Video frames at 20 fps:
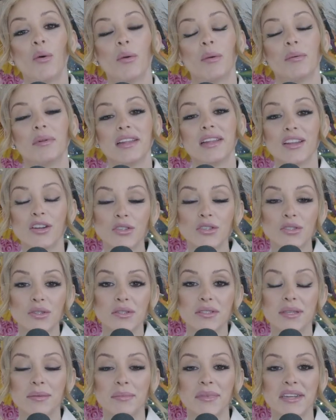We will
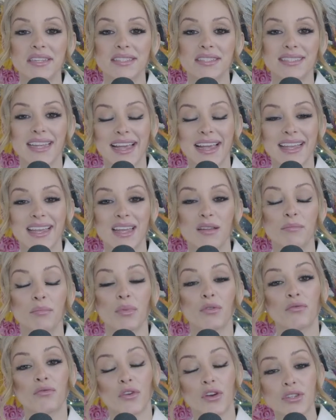introduce him in a second.
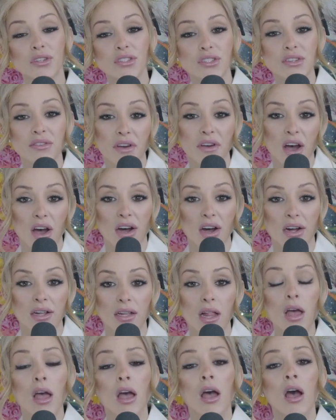But first of
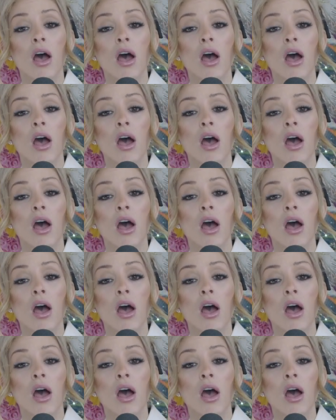all